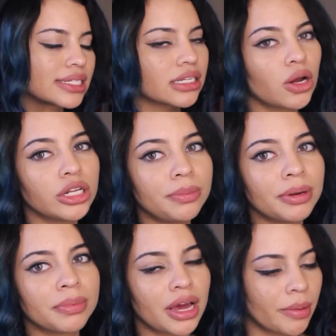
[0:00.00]
has slowly
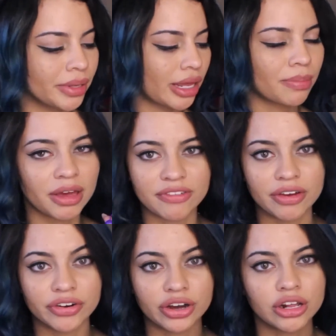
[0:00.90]
been becoming like my
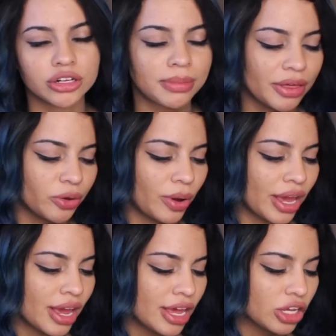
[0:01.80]
favorite color, by the
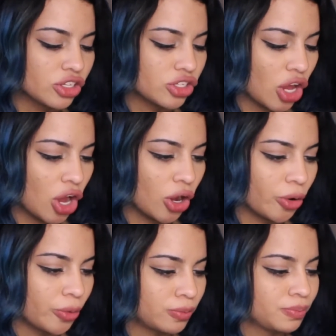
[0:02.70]
way.
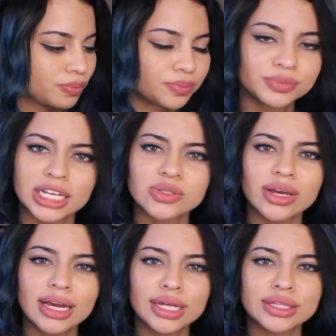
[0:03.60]
So that's
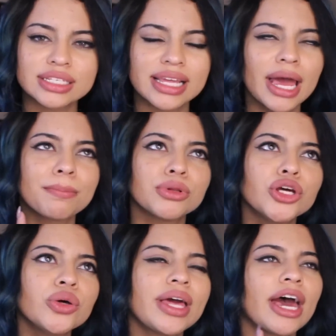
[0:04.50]
why I got this. They had
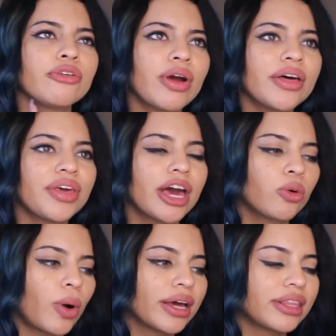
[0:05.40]
blue, they had red, they
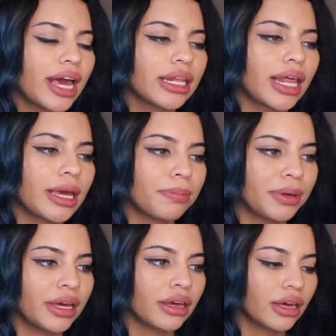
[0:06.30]
had white, they had light
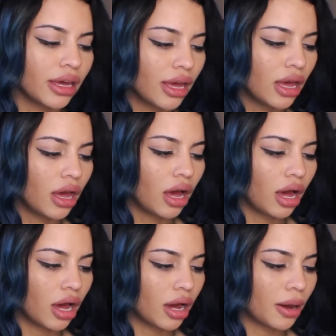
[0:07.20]
pink.
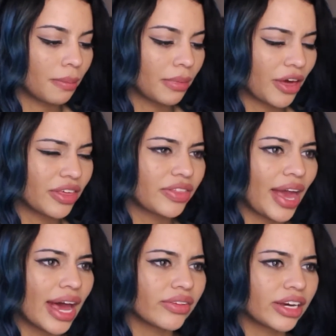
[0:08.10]
Um, I think
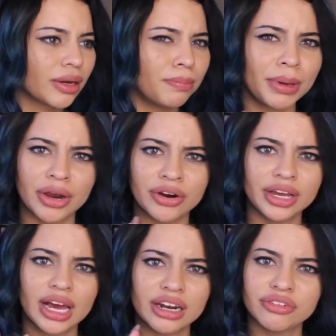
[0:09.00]
they have like a
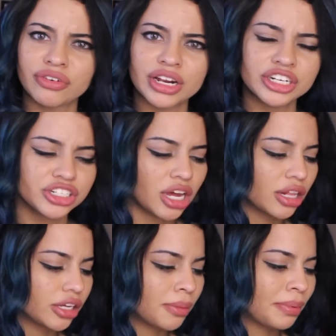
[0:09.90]
berry kind of reddish
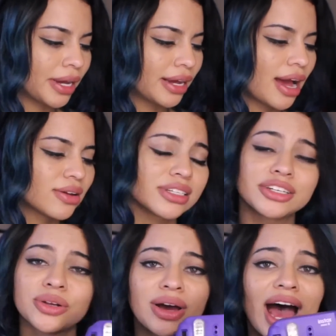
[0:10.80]
color, but I was
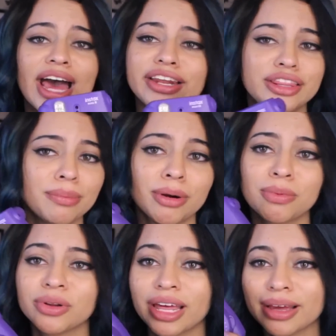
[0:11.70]
like, you know what, I need the
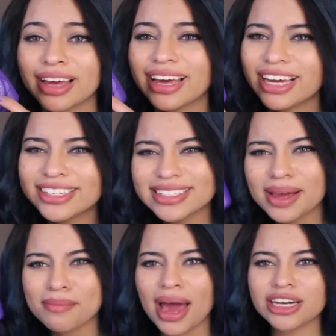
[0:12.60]
purple one. like, it just
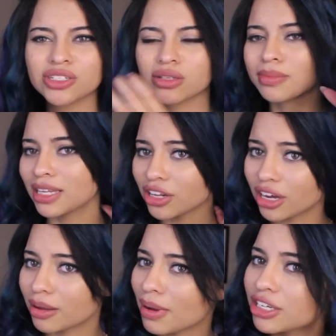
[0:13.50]
like matches with me.
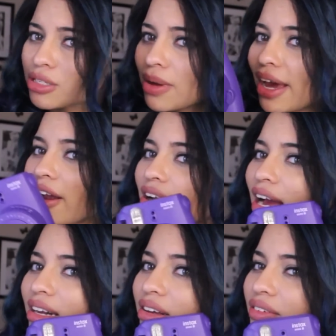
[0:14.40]
look, it matches my hair
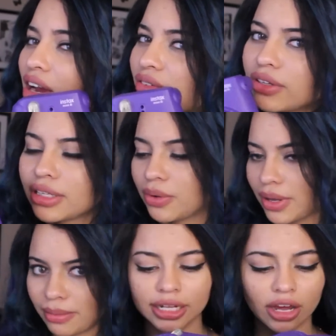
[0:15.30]
kind of, not really,
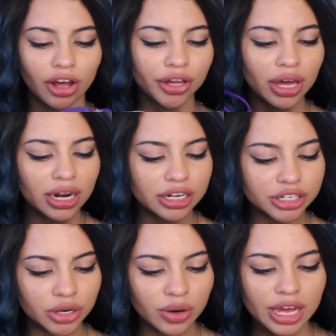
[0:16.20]
okay. Like all you gotta
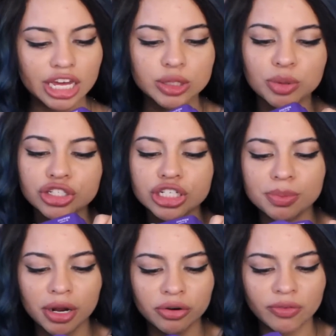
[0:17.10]
do is push this
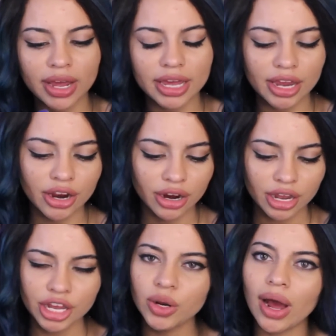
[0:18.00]
button right here.
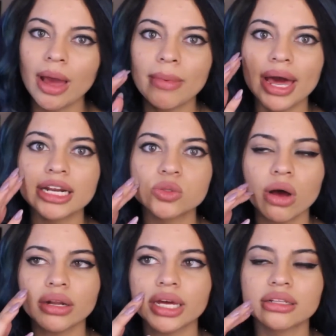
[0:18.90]
You know, I might as
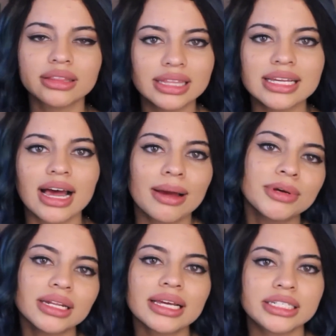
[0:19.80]
well, like,
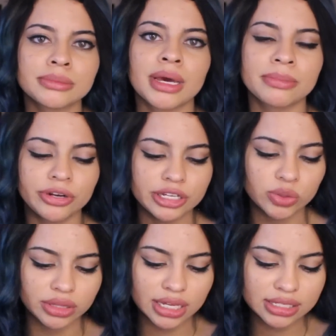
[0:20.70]
I'm collecting
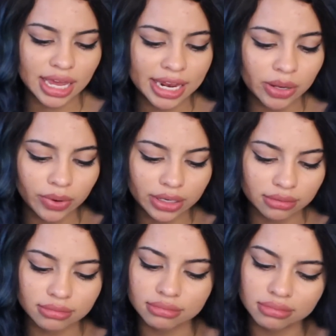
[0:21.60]
memories with this and it would
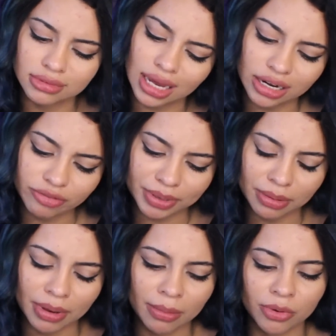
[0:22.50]
kind of be
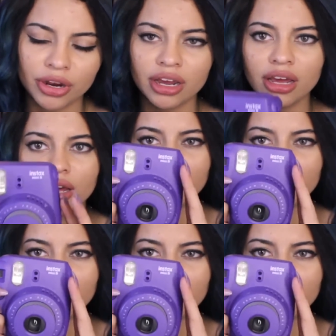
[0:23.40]
a memory